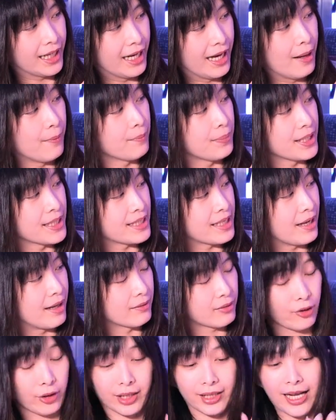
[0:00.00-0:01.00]

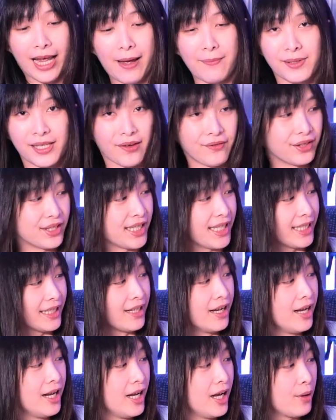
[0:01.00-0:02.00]

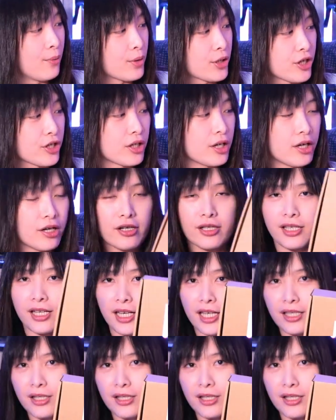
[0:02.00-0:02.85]
M17, which turns it